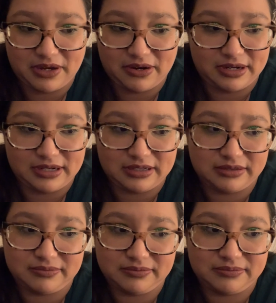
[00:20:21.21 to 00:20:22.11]
are
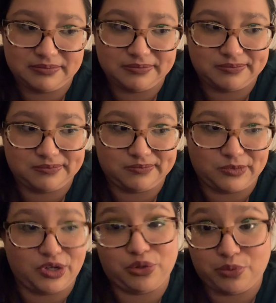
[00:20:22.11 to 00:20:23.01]

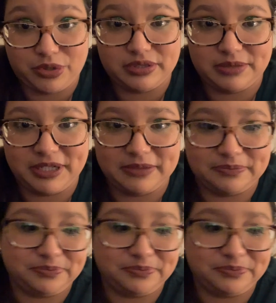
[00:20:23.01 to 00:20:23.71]
the world to me.